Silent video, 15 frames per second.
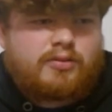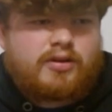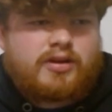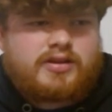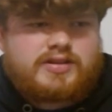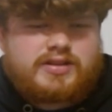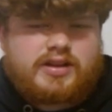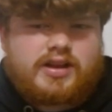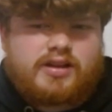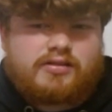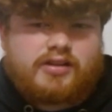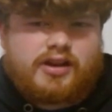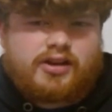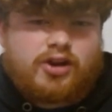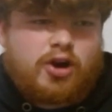way, saying
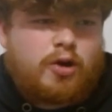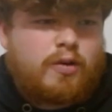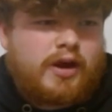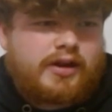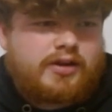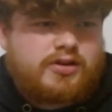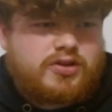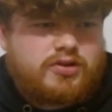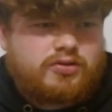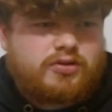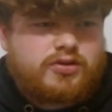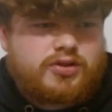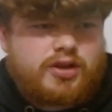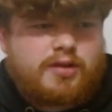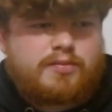like, "Oh, I could do your
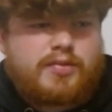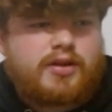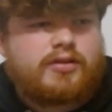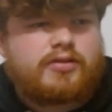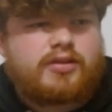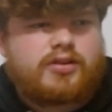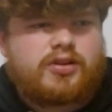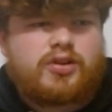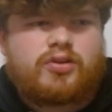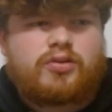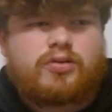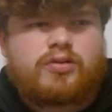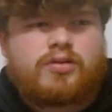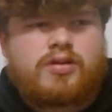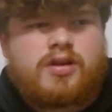job better than
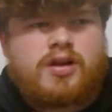you."